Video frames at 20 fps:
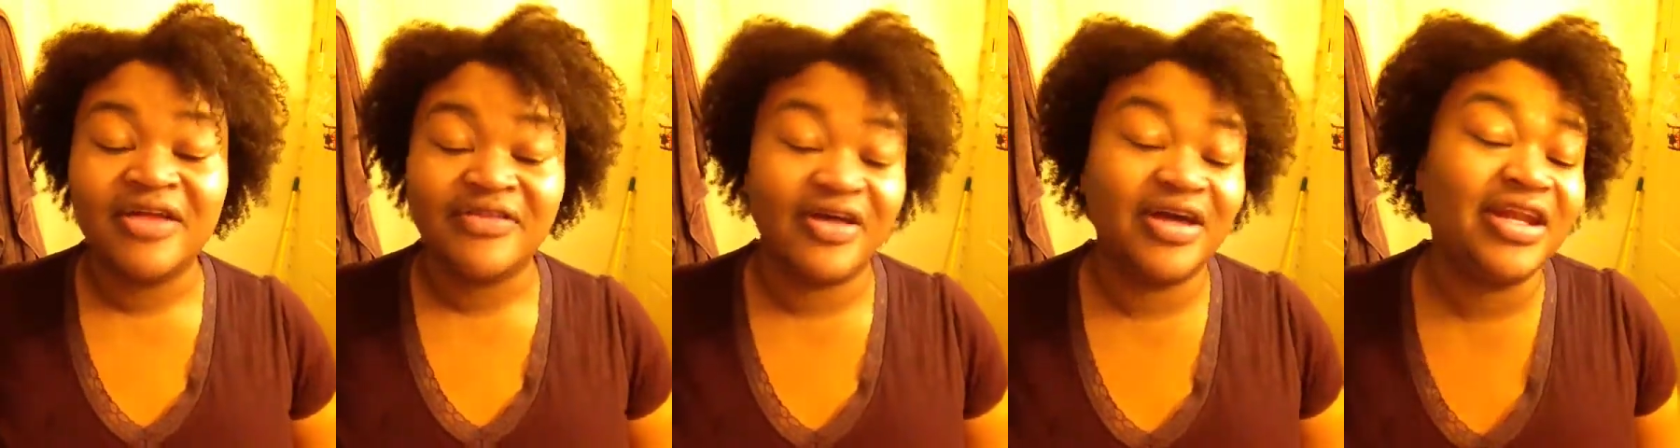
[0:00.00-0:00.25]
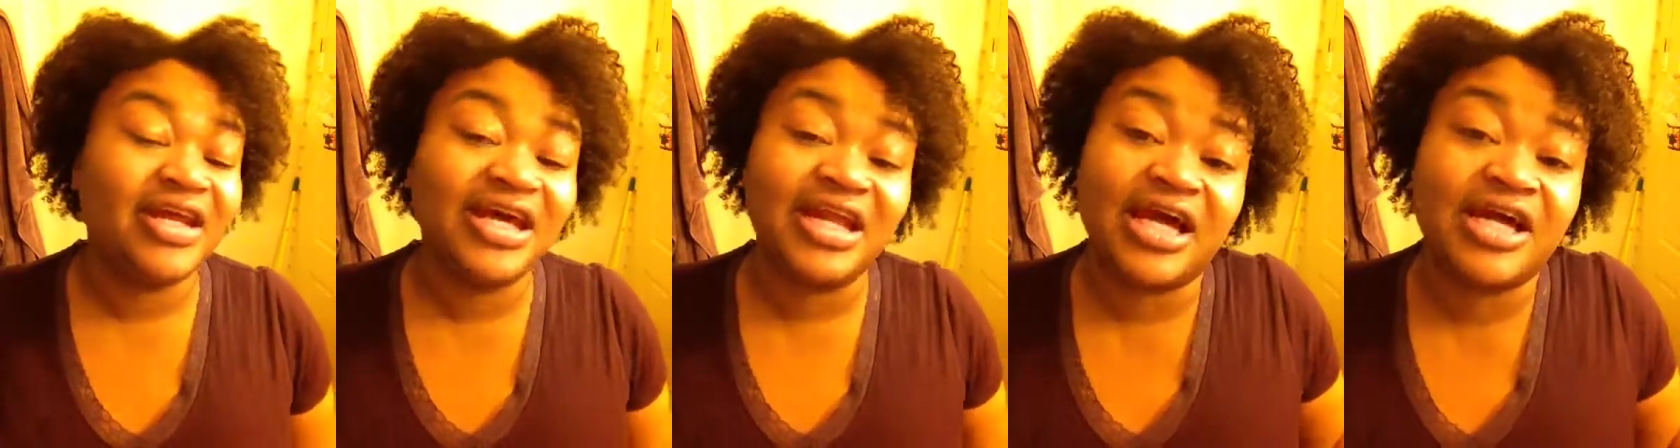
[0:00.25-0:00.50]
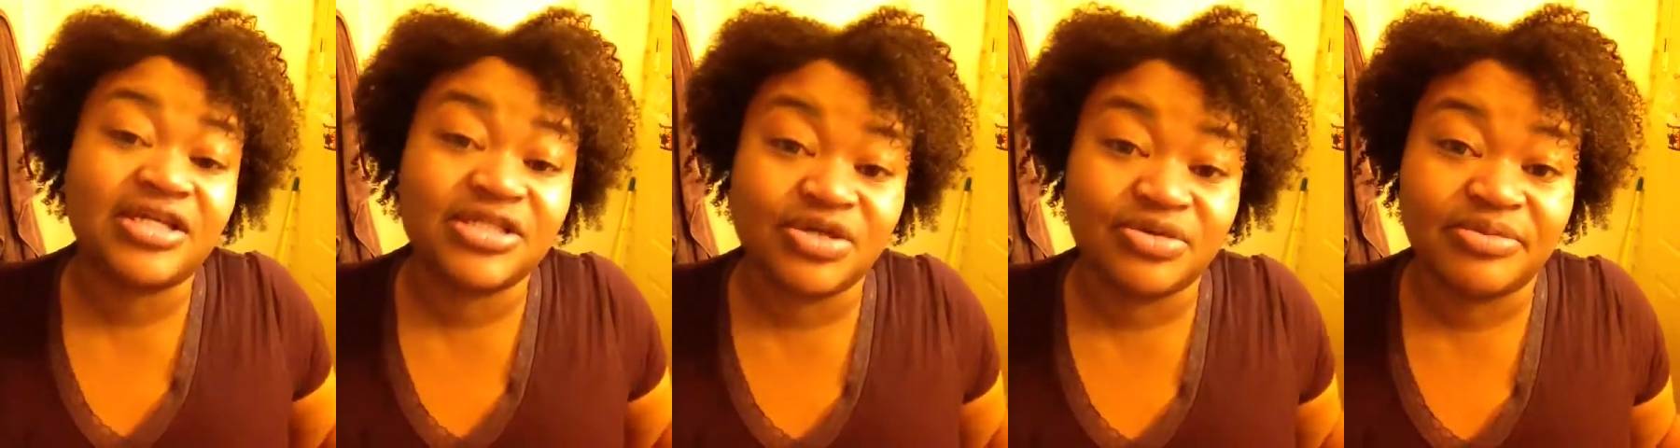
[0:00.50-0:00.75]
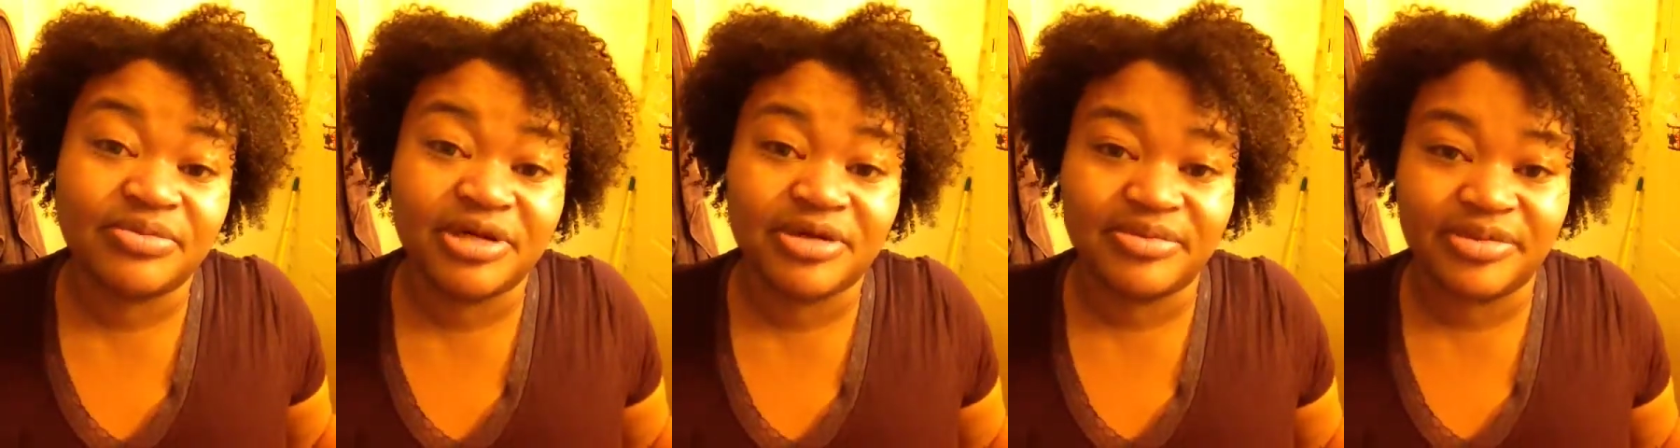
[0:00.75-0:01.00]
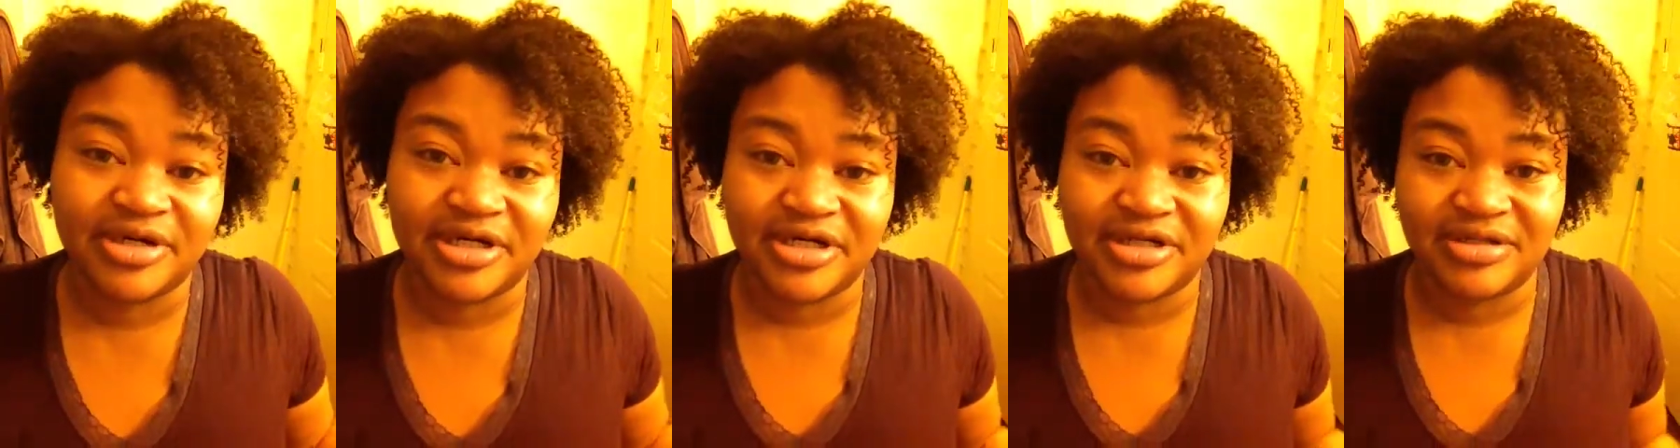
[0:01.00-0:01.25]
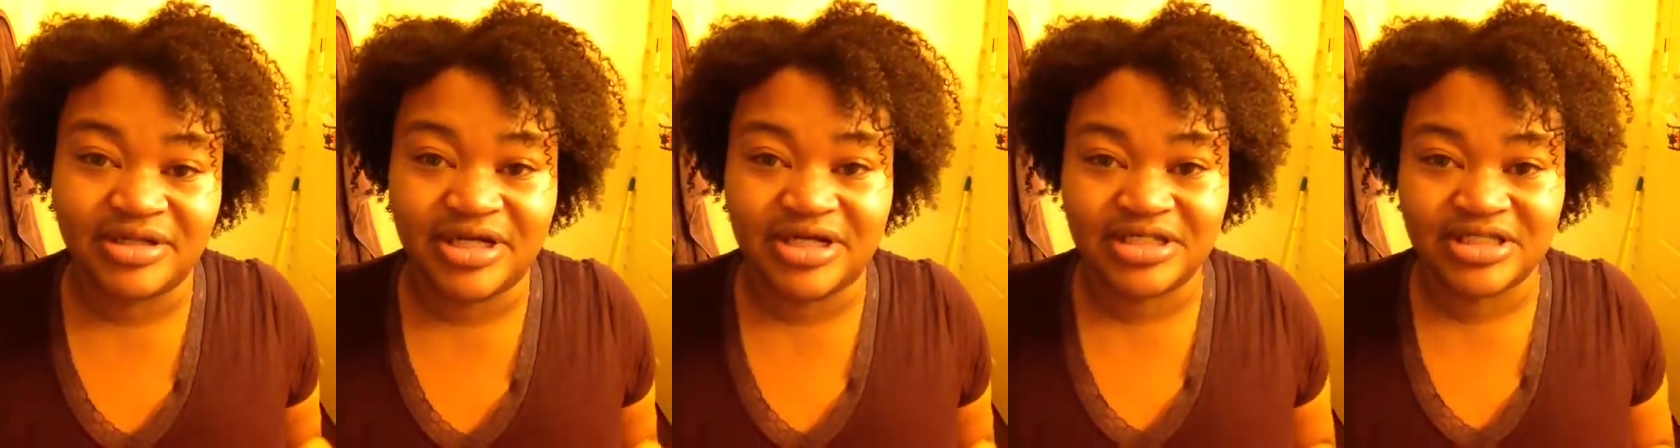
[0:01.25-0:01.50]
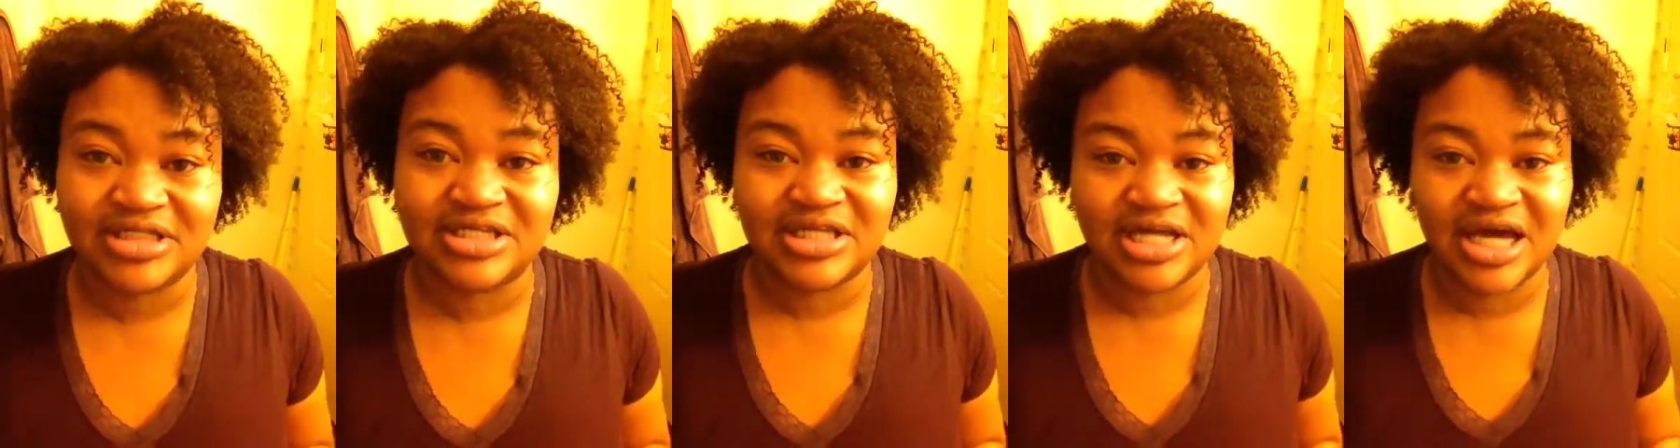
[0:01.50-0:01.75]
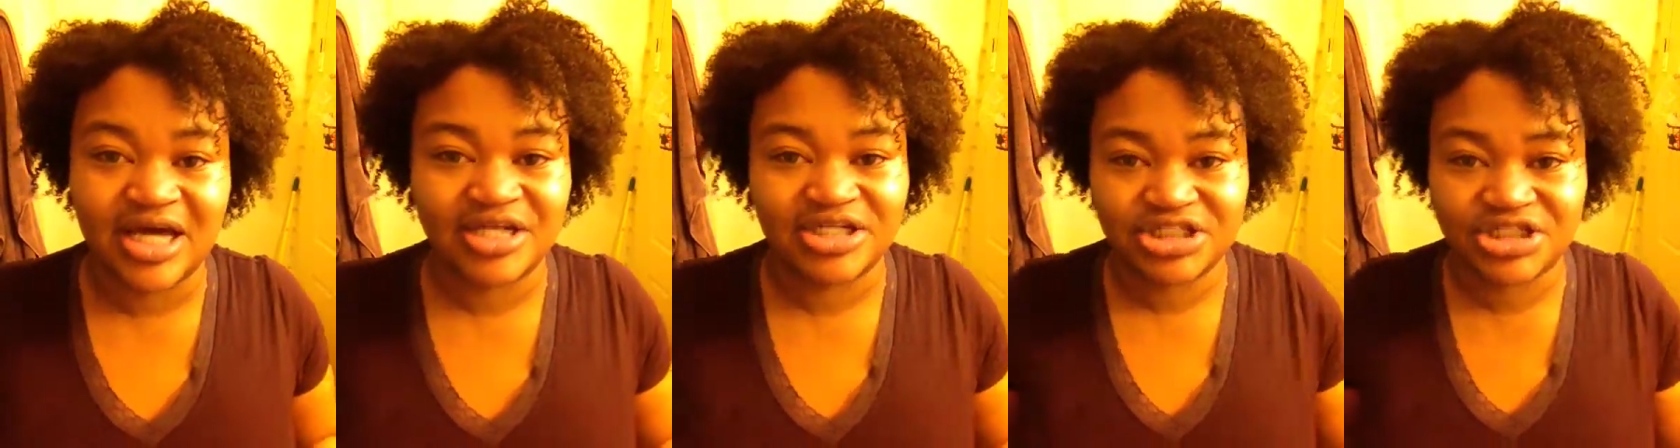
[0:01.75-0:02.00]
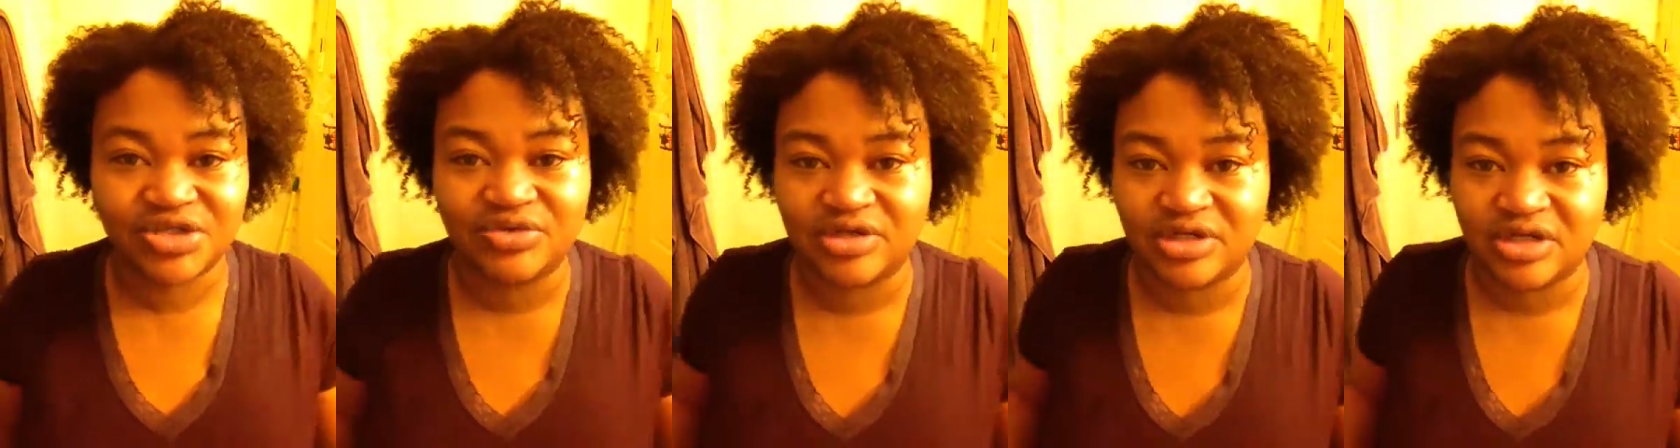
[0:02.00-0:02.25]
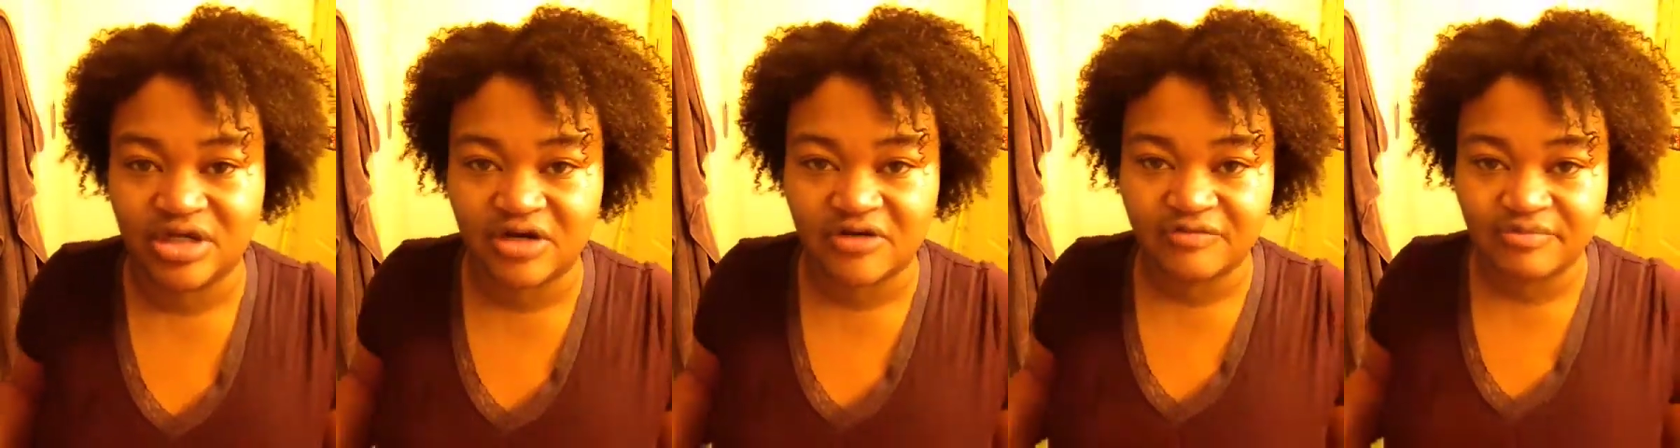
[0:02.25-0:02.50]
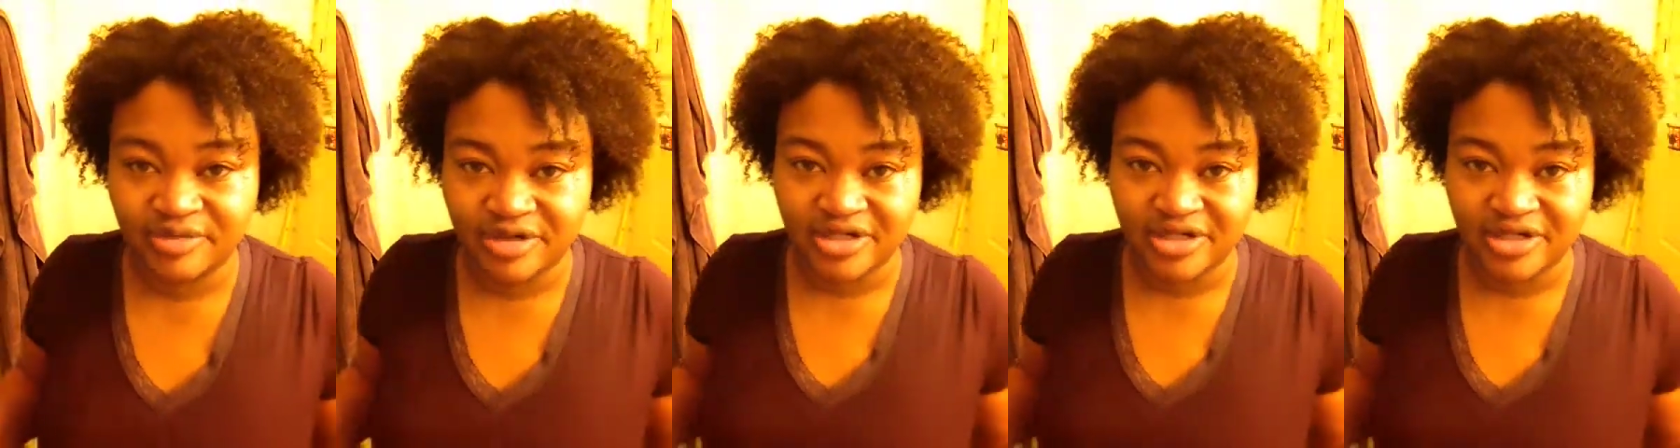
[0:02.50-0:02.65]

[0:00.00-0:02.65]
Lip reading: They did answer me, but they just kind of shoot it off.